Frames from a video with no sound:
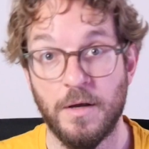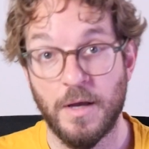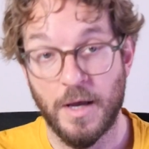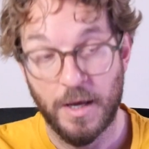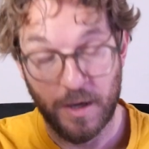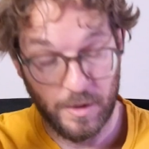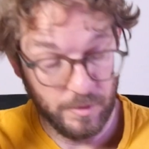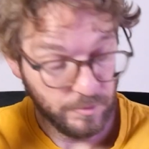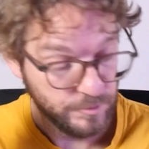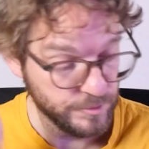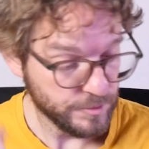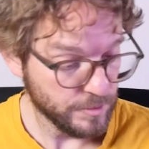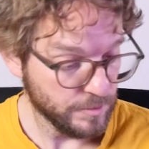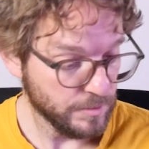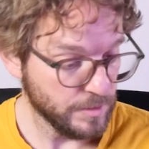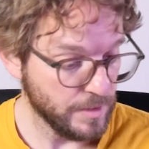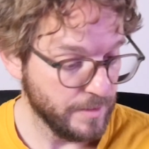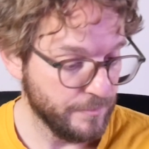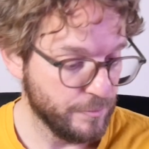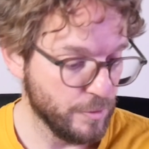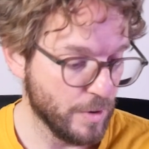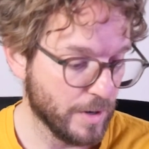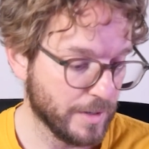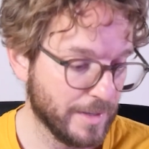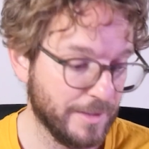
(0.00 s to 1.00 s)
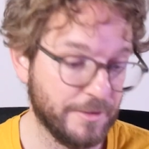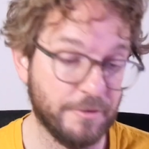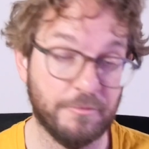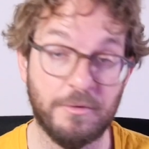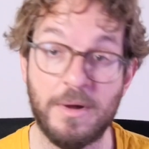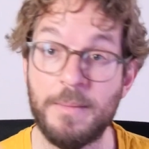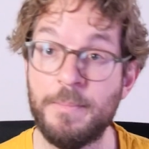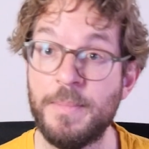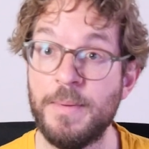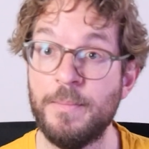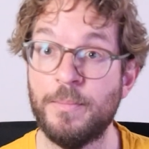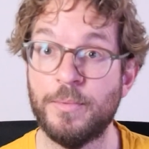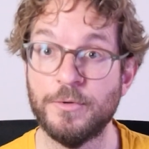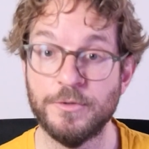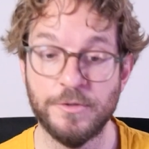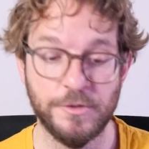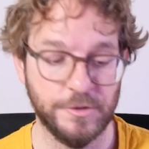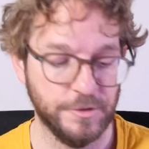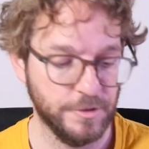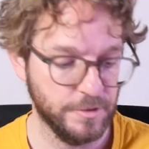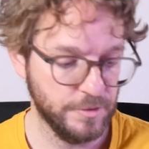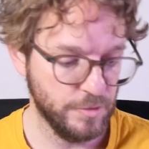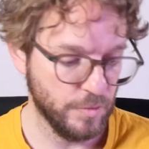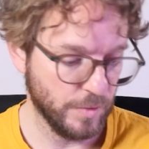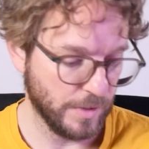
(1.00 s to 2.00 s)
And also, if you are at the red pin
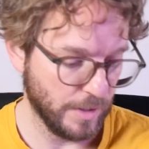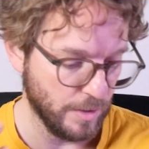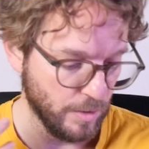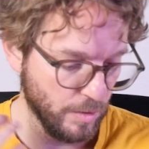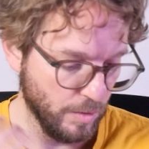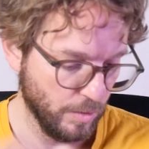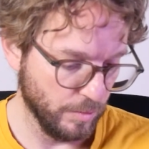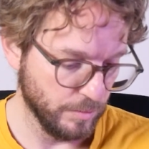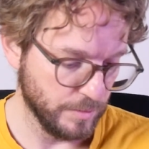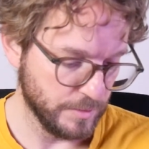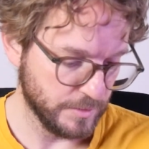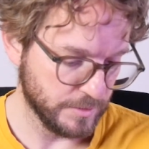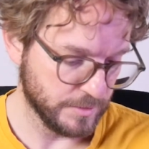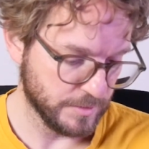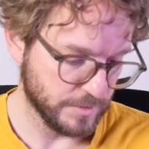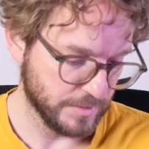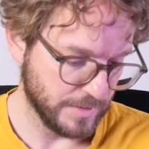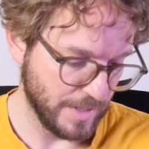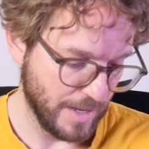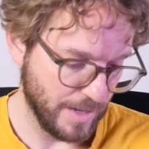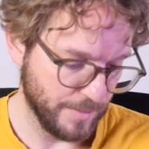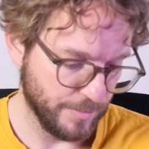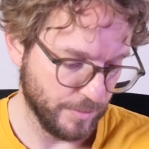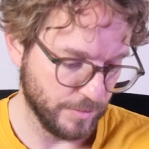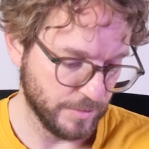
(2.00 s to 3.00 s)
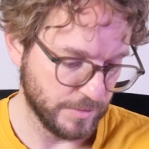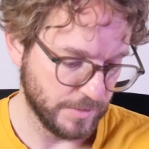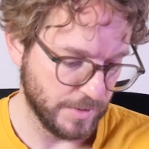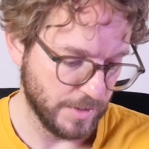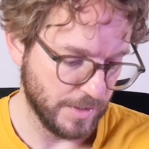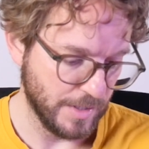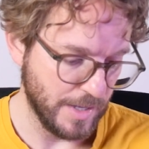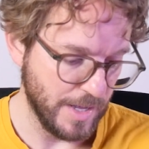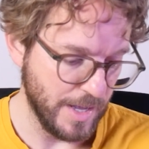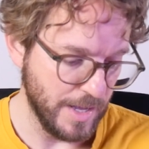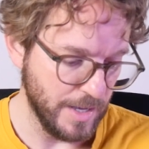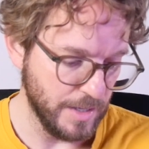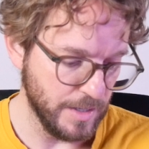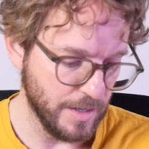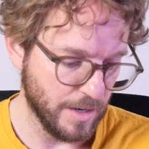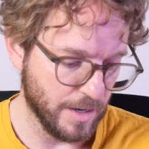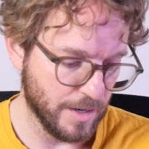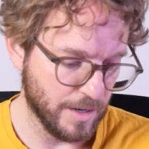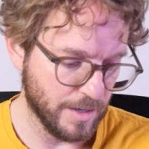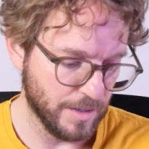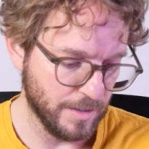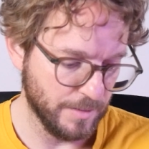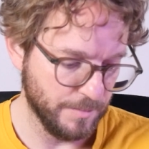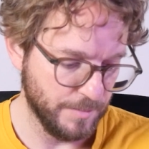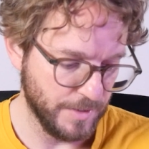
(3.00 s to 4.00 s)
position, you can always tap on the
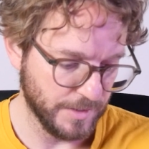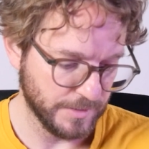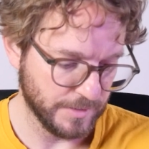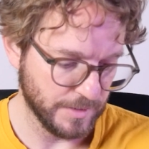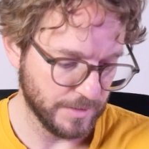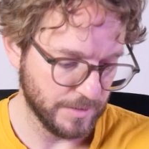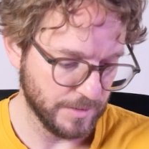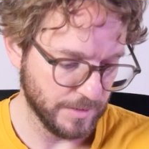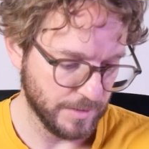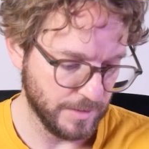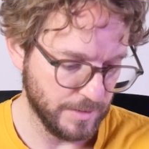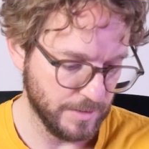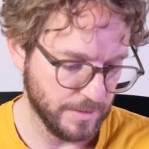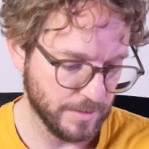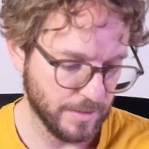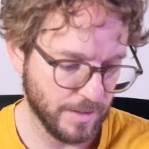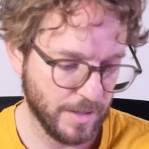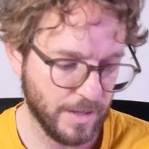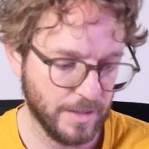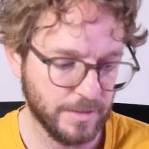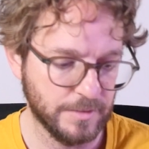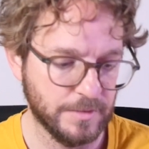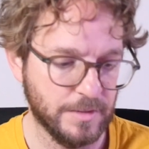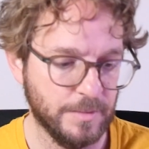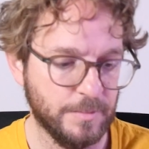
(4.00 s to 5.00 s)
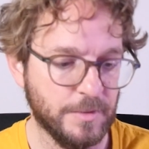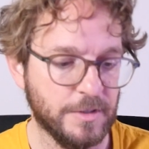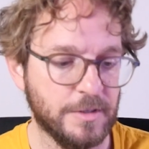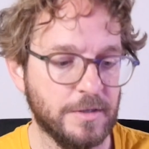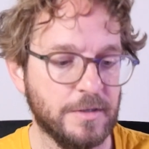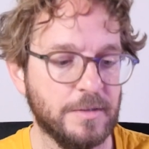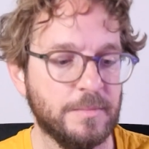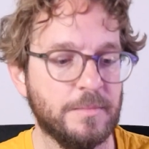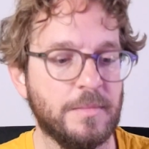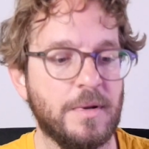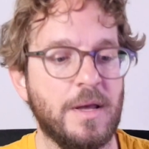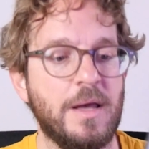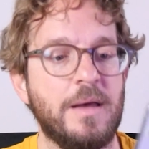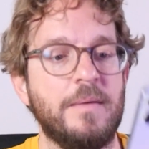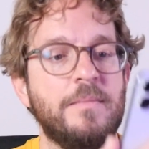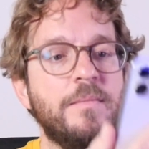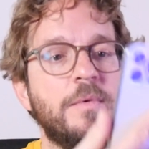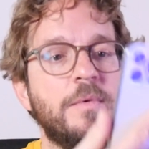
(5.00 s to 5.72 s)
AR button here at the bottom and